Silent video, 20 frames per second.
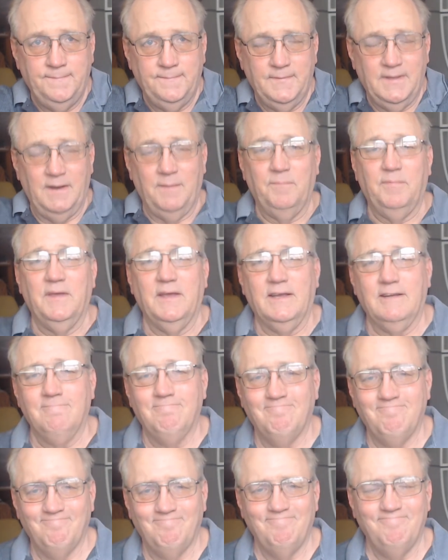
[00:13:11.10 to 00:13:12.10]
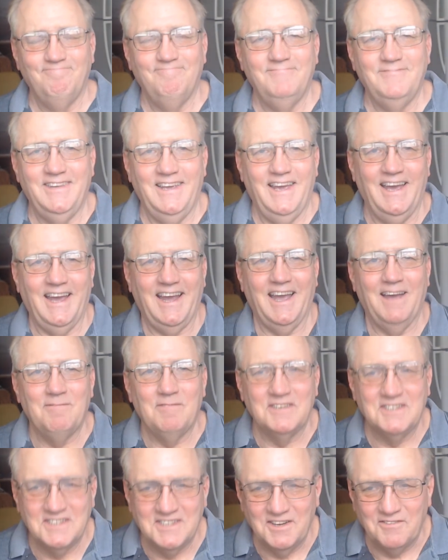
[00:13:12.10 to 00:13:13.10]
And I'm thinking, yeah, I got my
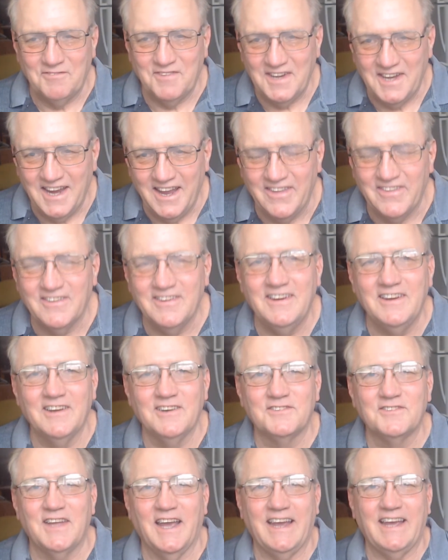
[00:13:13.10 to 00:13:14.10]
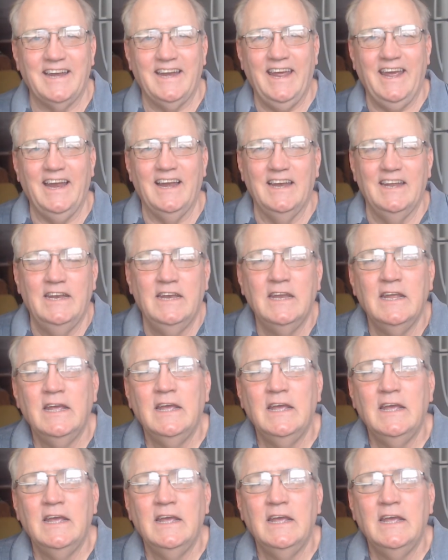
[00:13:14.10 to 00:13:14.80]
stuff together. He knows I can handle it.